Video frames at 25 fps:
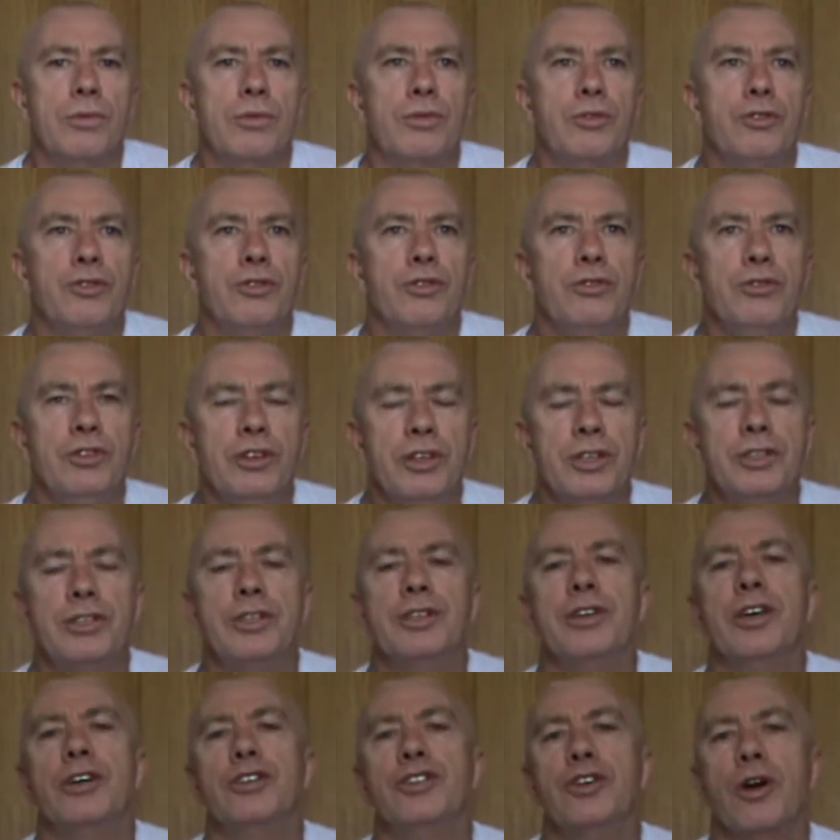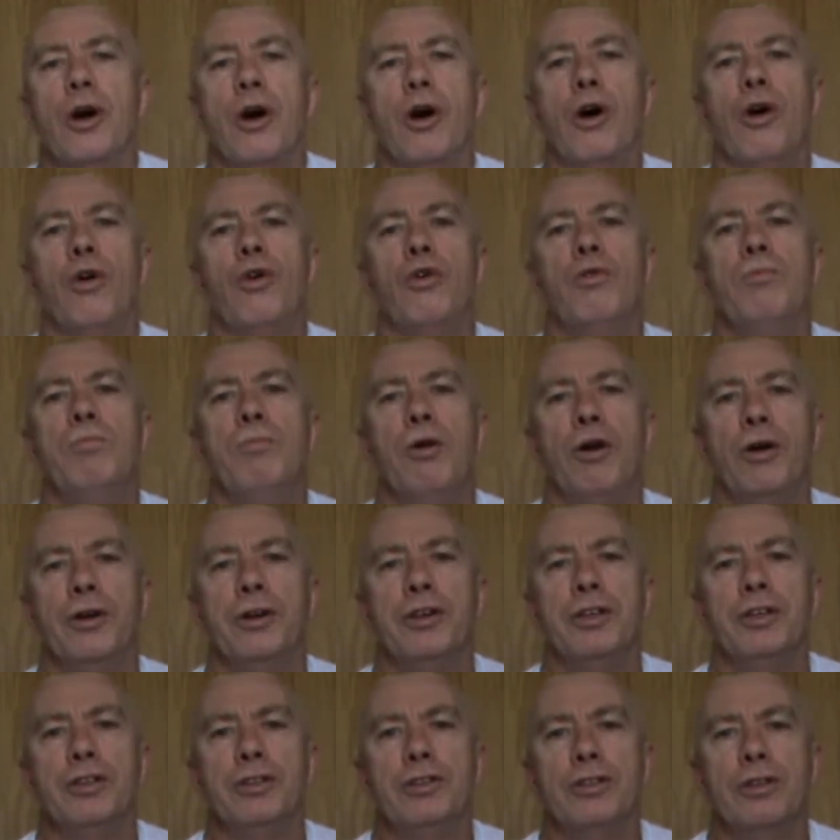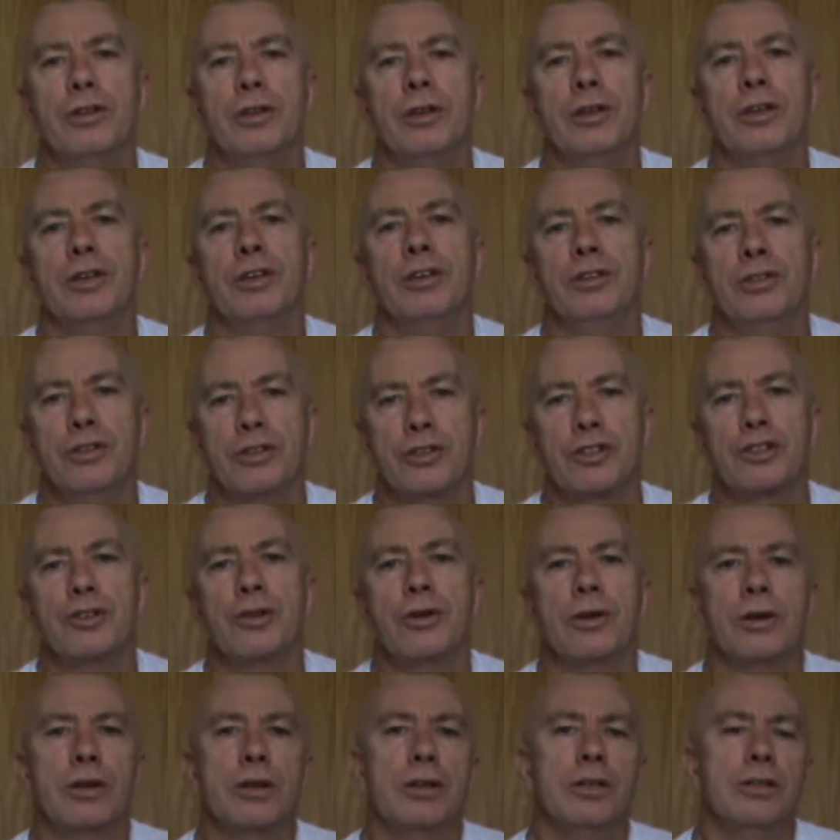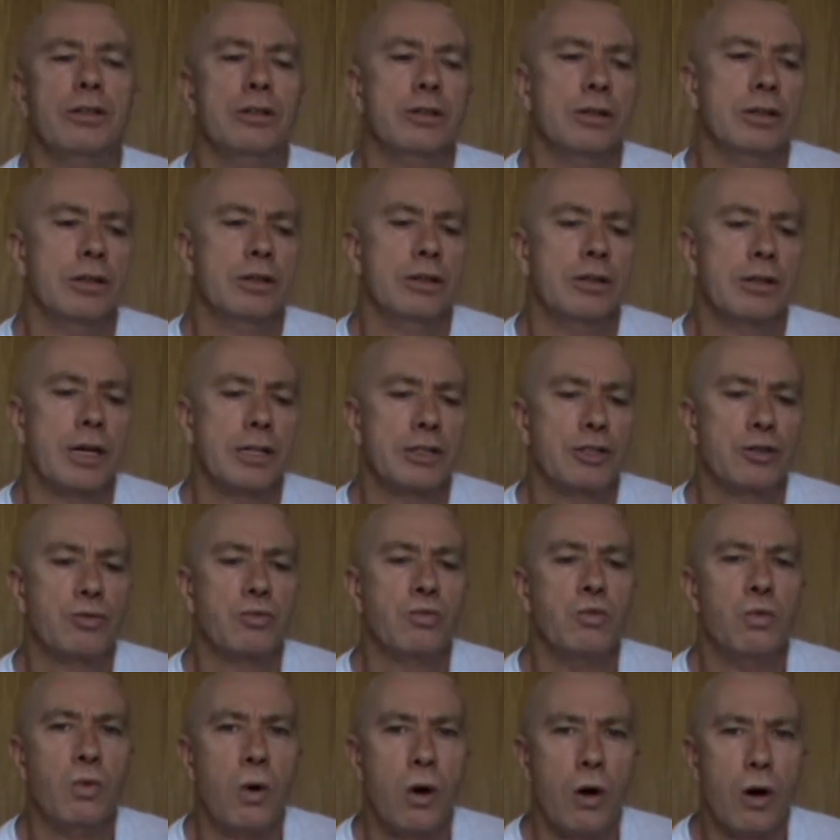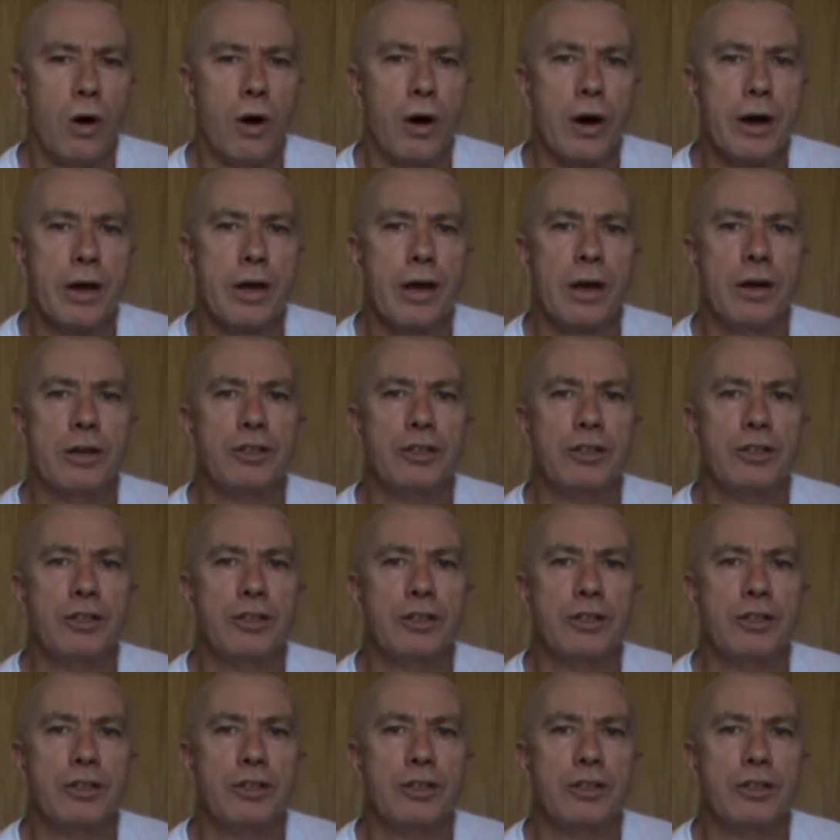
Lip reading: you need to get your whole body in the shot, and that's why a